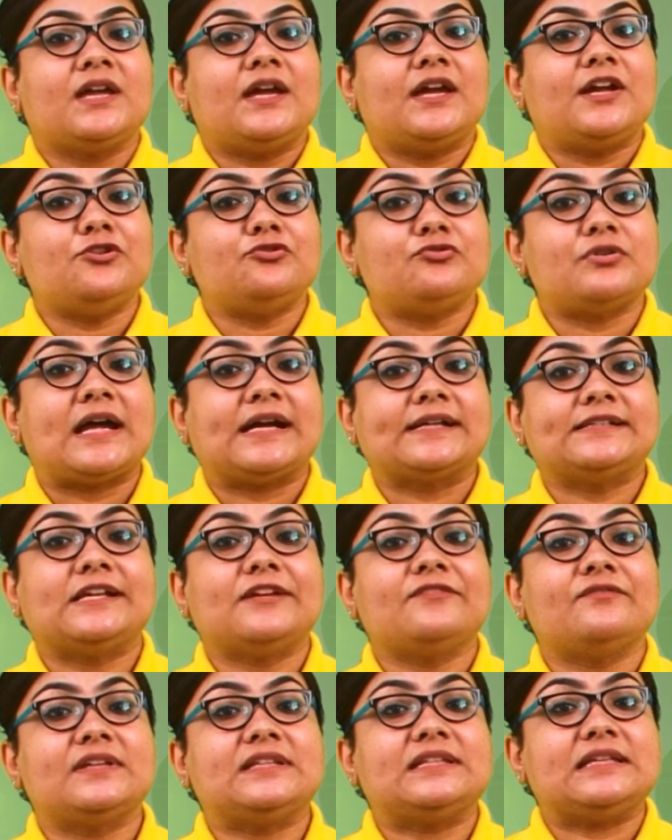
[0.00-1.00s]

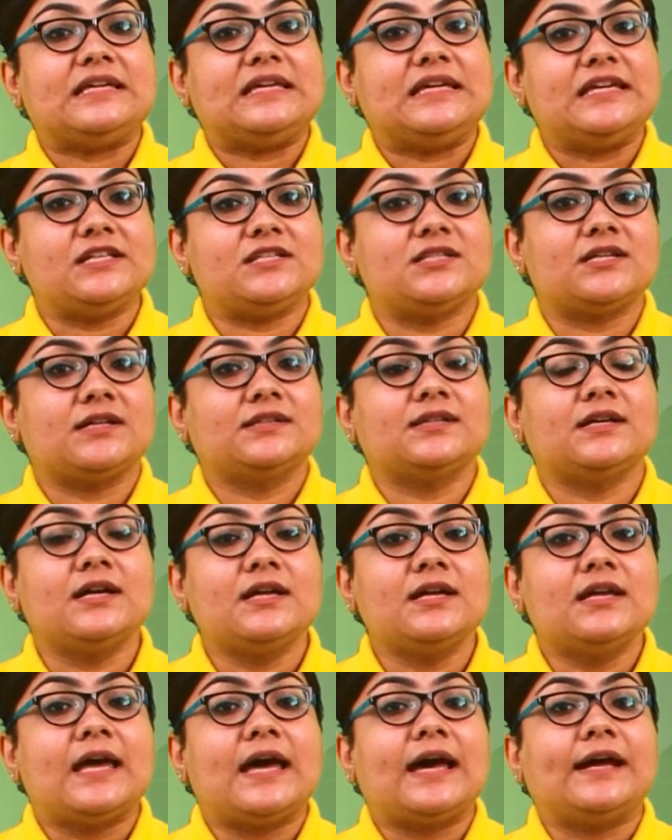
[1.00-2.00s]
interacting with each other
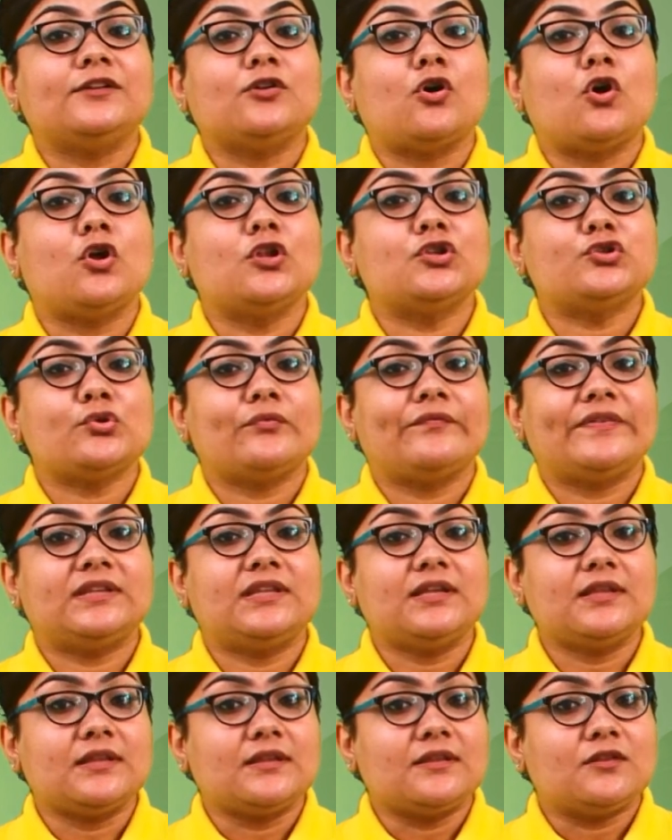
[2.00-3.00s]
and also with
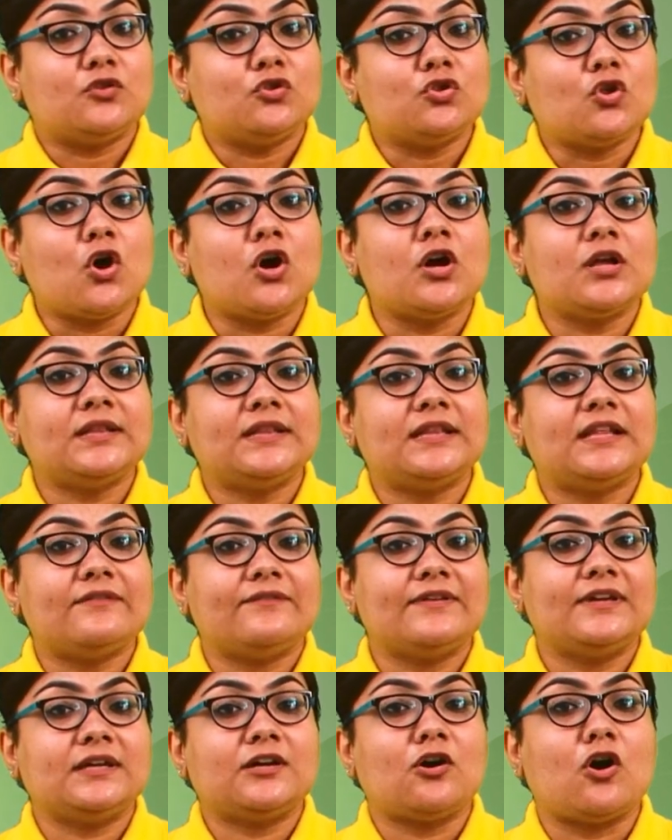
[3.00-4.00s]

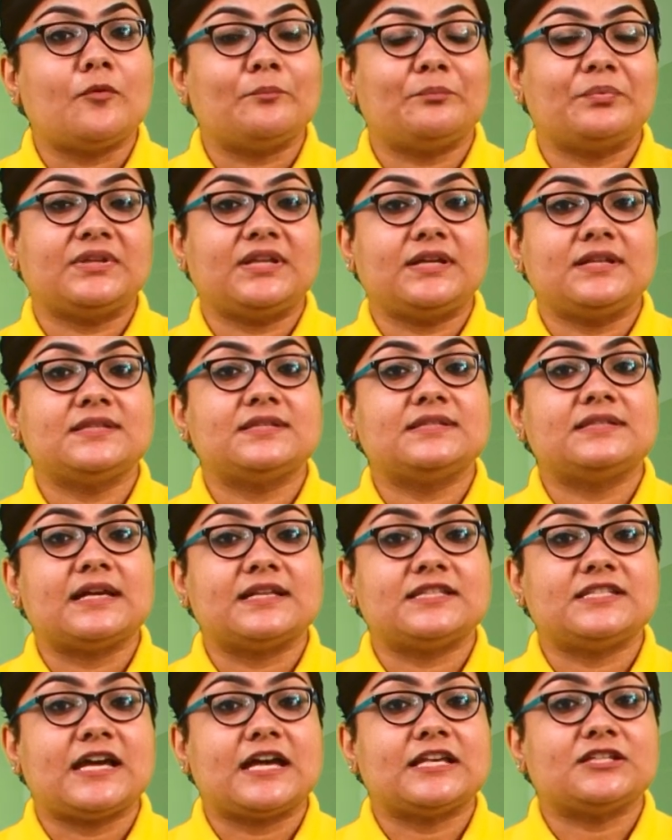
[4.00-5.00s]
non-living components
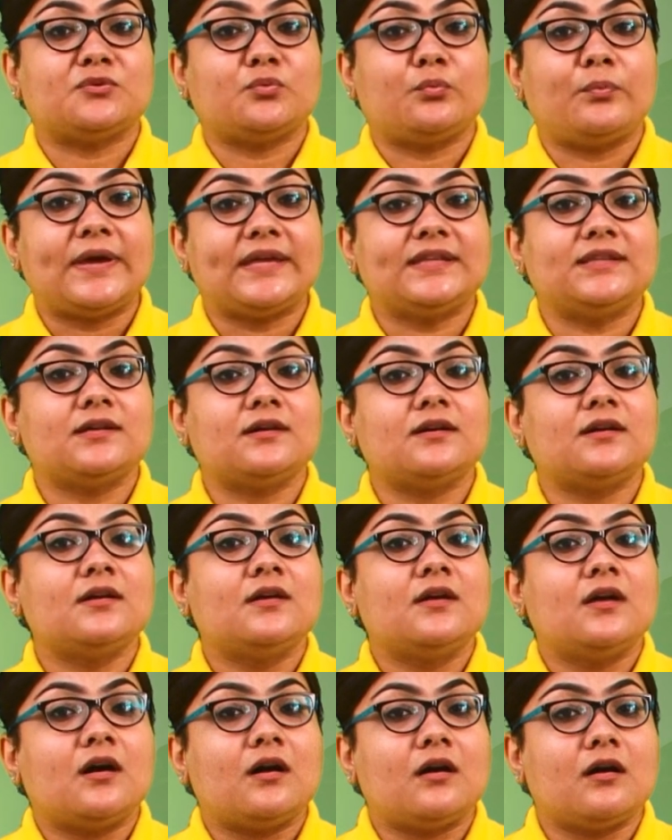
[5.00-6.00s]
such as weather,
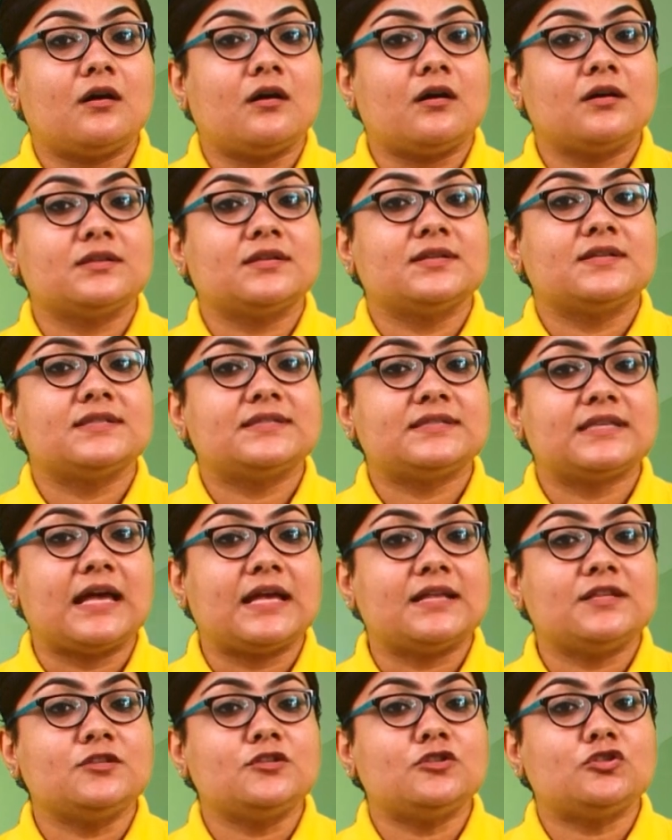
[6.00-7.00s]
earth,
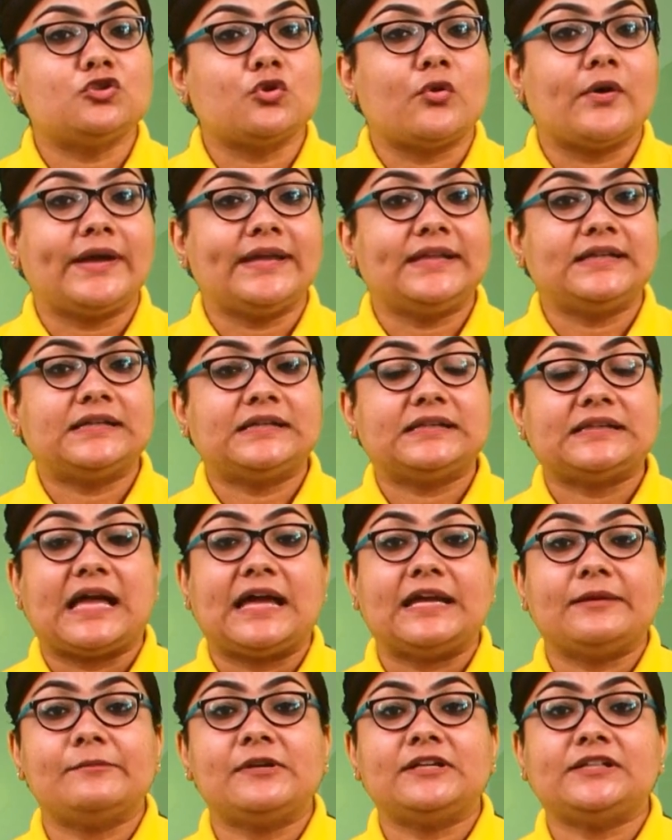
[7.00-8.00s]
sun, soil,
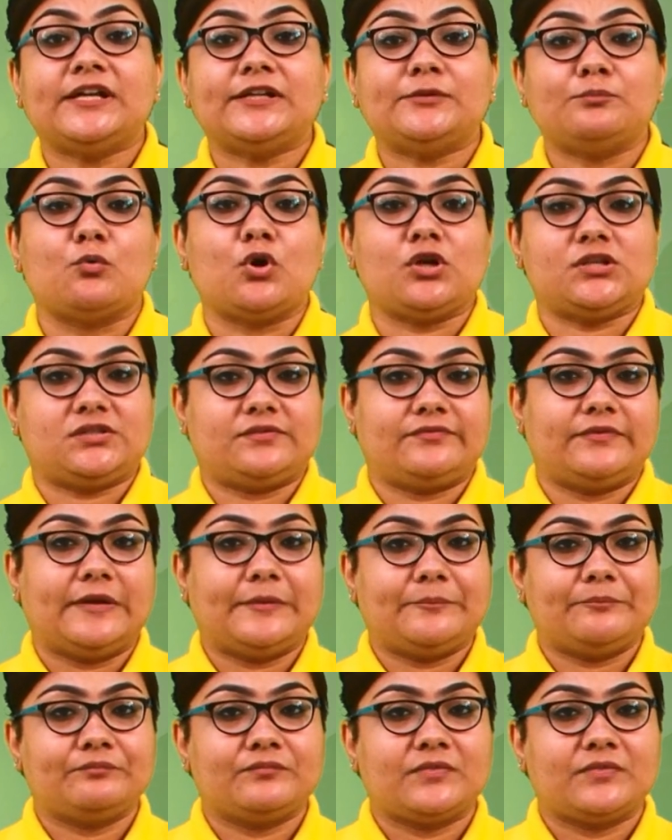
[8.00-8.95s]
climate, atmosphere.